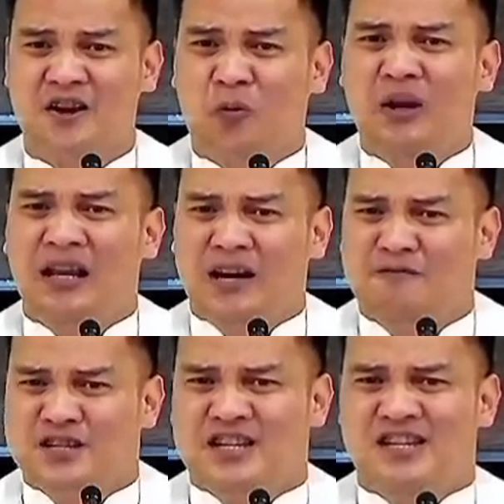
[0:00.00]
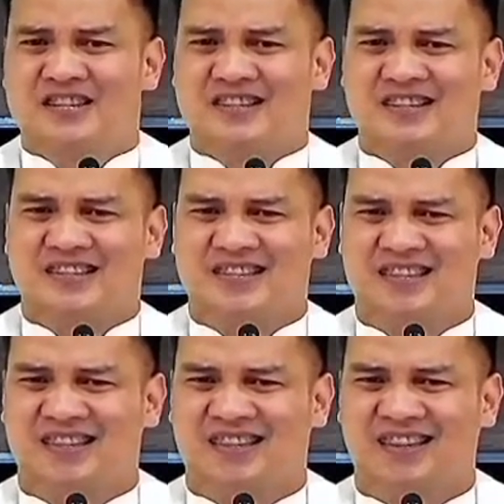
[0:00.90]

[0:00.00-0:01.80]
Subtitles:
We love Jesus.